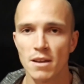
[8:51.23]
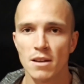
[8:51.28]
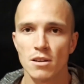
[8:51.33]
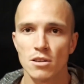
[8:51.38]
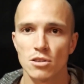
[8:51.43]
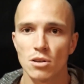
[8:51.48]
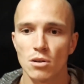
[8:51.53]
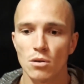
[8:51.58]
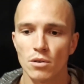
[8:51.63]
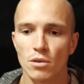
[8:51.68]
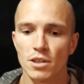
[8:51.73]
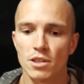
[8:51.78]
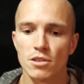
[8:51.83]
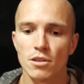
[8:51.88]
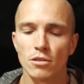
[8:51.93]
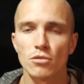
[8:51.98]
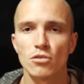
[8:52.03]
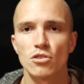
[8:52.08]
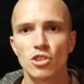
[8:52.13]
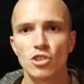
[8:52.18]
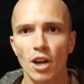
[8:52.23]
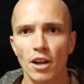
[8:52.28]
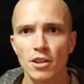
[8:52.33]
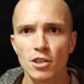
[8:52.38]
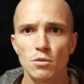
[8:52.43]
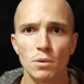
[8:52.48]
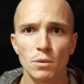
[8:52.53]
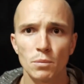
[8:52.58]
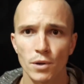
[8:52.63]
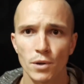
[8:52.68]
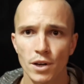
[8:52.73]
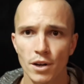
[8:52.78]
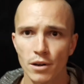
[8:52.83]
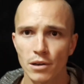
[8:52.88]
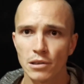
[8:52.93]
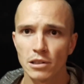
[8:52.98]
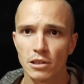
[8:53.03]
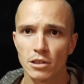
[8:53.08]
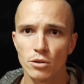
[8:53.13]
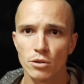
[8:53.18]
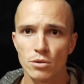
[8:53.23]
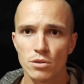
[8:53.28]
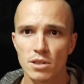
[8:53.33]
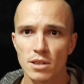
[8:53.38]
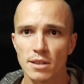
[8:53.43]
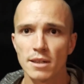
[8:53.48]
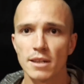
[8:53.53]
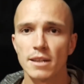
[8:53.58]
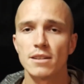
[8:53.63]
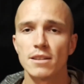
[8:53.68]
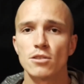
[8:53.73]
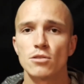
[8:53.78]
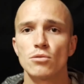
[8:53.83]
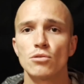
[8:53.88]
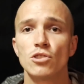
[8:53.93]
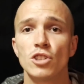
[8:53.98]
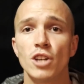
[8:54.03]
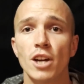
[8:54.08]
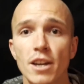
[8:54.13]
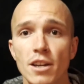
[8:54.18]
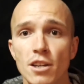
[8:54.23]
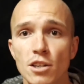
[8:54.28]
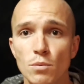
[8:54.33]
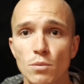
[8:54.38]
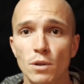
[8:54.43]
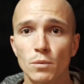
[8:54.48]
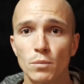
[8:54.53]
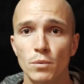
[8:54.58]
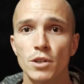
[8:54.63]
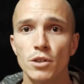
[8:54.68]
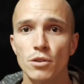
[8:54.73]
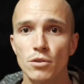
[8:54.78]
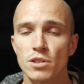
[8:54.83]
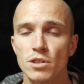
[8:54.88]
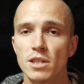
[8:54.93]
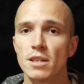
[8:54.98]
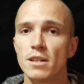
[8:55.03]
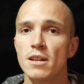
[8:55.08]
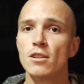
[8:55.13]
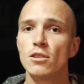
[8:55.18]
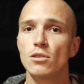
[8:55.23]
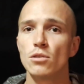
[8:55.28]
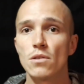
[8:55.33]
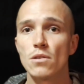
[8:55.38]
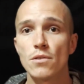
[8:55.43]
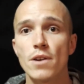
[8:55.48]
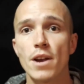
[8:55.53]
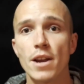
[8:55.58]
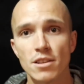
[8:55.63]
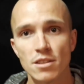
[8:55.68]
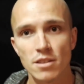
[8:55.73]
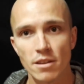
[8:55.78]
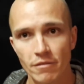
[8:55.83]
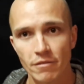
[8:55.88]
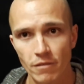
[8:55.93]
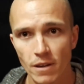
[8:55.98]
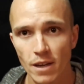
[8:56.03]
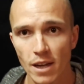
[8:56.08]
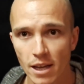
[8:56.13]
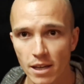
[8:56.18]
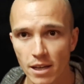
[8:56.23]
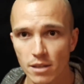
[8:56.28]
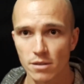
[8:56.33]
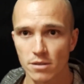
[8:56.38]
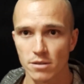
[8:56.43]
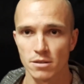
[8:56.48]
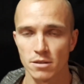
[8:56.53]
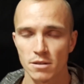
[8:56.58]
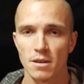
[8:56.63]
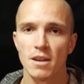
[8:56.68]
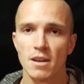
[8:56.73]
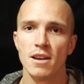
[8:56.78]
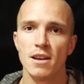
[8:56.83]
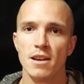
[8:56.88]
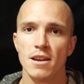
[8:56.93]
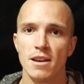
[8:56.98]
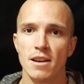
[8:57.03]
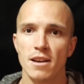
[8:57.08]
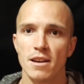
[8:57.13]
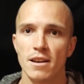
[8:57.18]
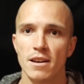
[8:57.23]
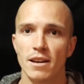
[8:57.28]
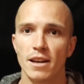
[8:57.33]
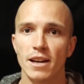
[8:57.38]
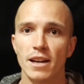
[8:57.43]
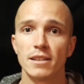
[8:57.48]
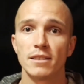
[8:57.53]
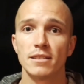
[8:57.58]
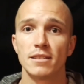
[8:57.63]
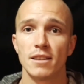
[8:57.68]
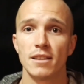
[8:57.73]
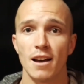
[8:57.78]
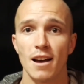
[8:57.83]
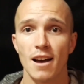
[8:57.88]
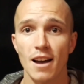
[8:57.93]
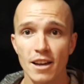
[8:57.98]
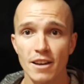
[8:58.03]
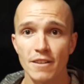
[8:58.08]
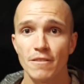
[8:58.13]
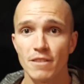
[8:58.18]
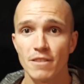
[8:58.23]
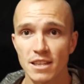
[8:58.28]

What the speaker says: So it's not to judge what we're currently using, it is to change what we're using to create something else. And I